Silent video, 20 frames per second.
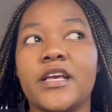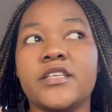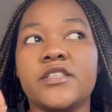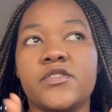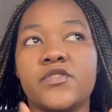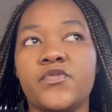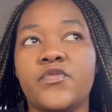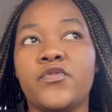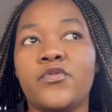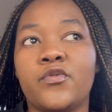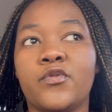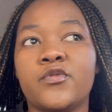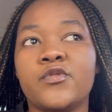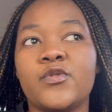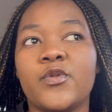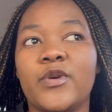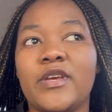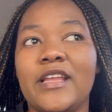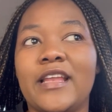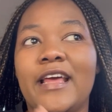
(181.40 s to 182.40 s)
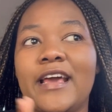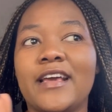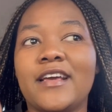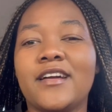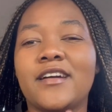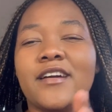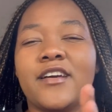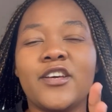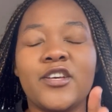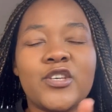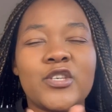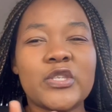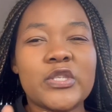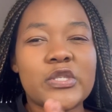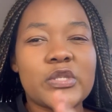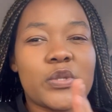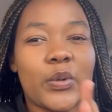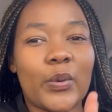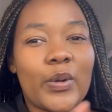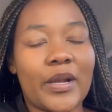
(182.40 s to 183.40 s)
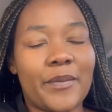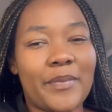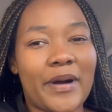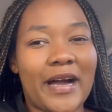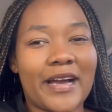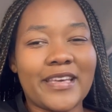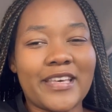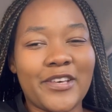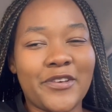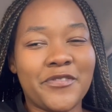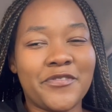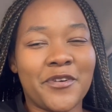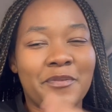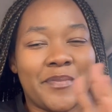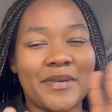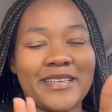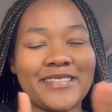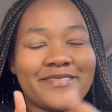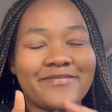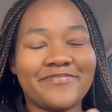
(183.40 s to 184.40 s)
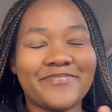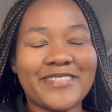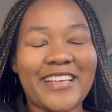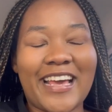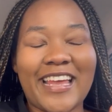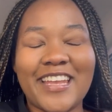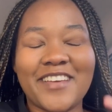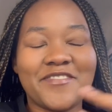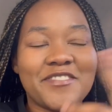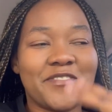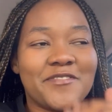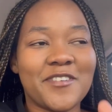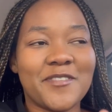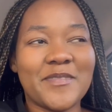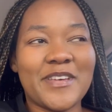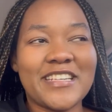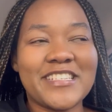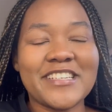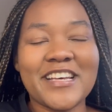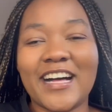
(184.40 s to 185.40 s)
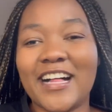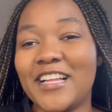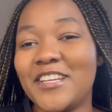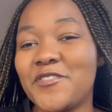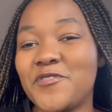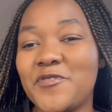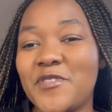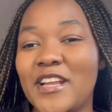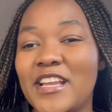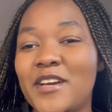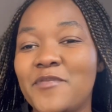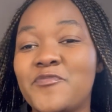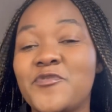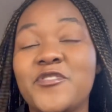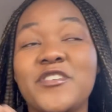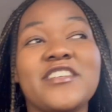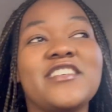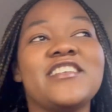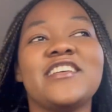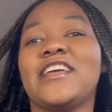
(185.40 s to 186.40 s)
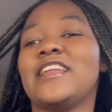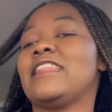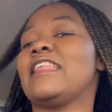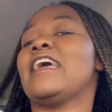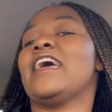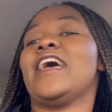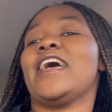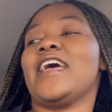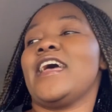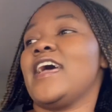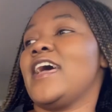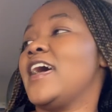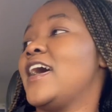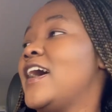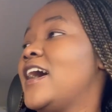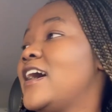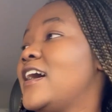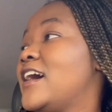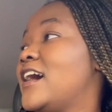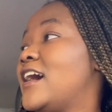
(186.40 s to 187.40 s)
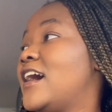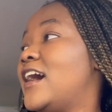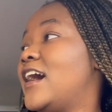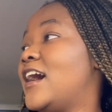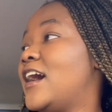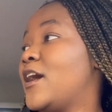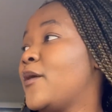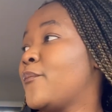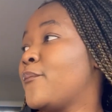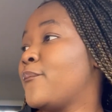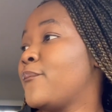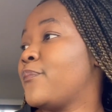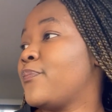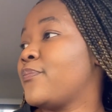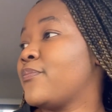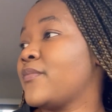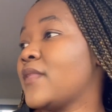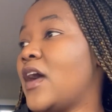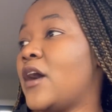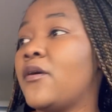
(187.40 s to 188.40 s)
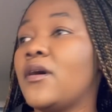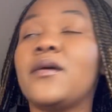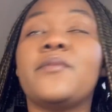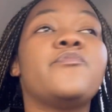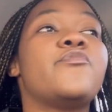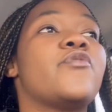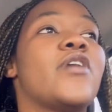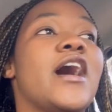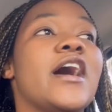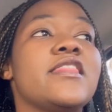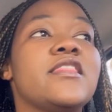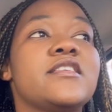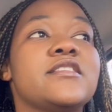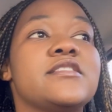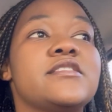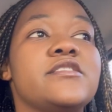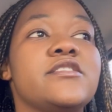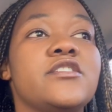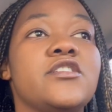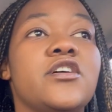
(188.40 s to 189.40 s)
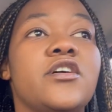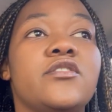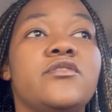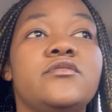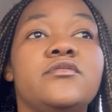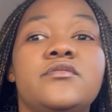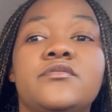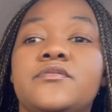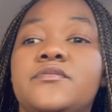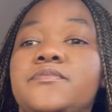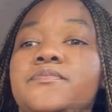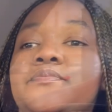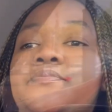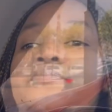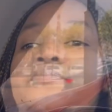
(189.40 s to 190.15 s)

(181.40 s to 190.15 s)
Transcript: is full, so he like stole the parking for me. I love it for me, child. I really appreciate our brothers, you know. If